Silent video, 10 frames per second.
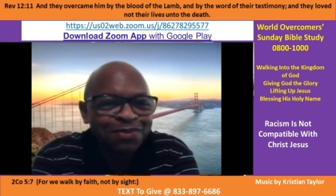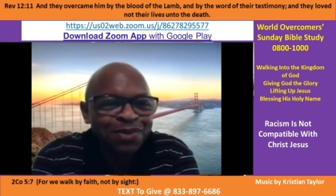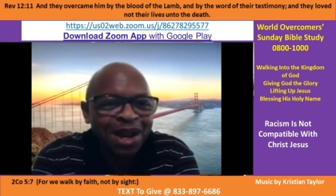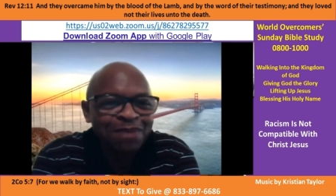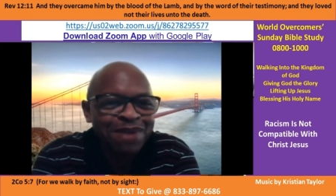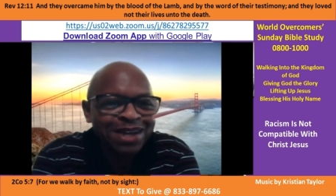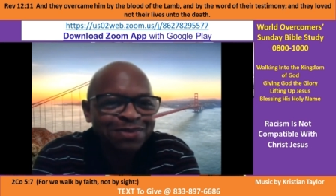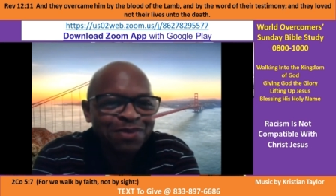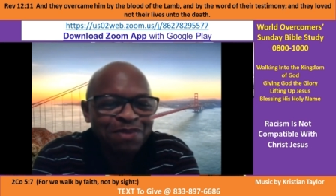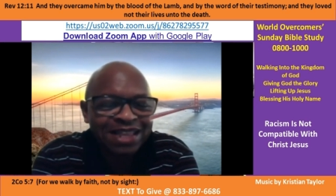what I
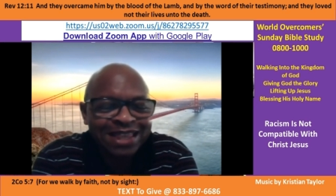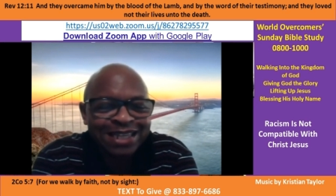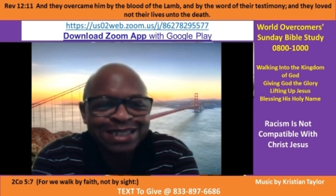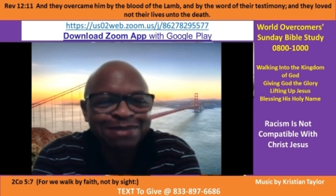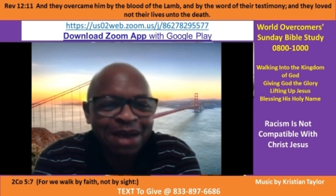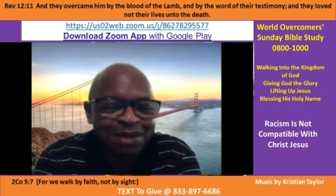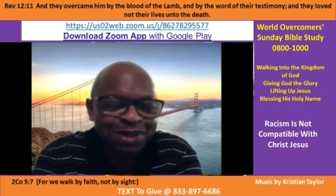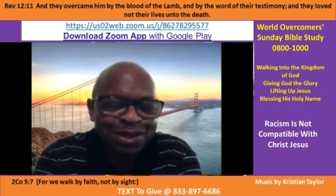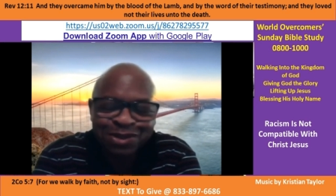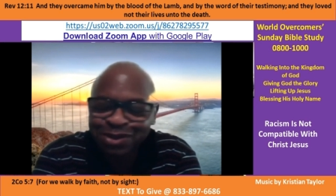might, what my thesis might be.
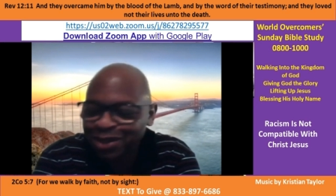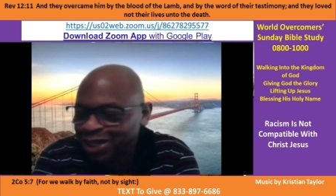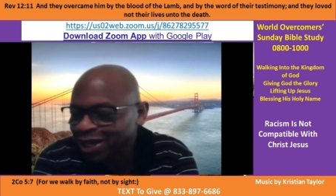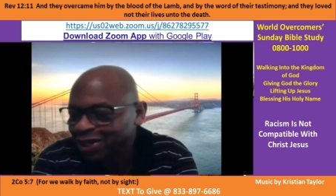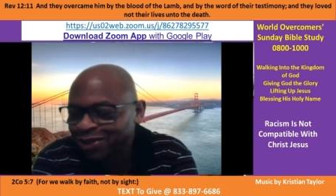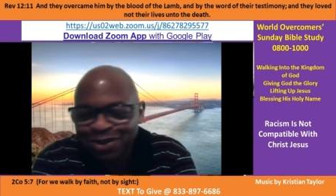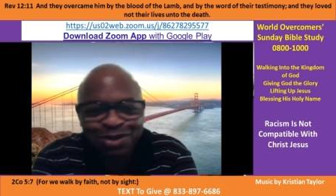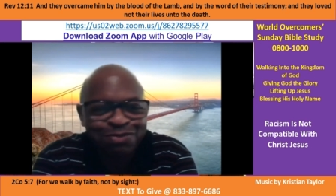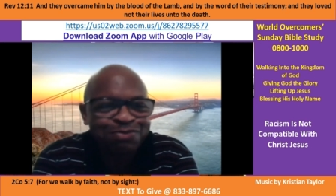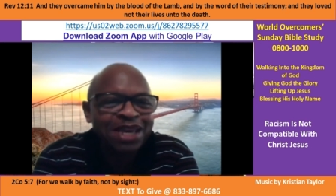You, you again, you're
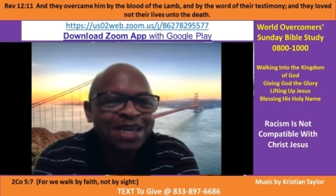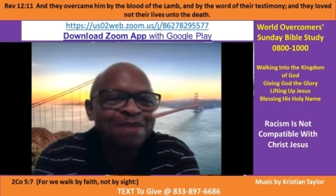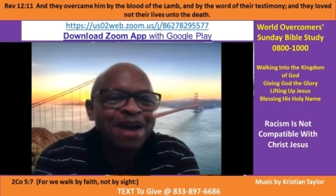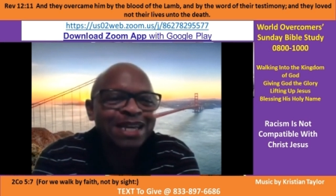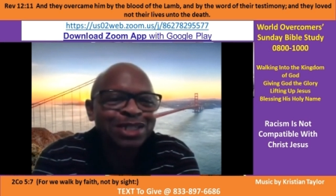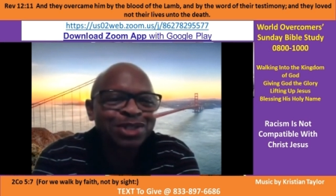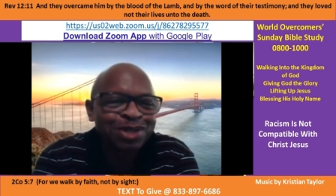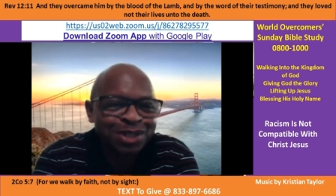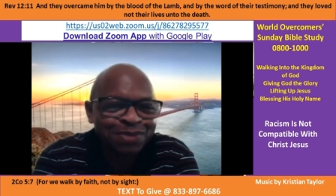you're piquing my interest.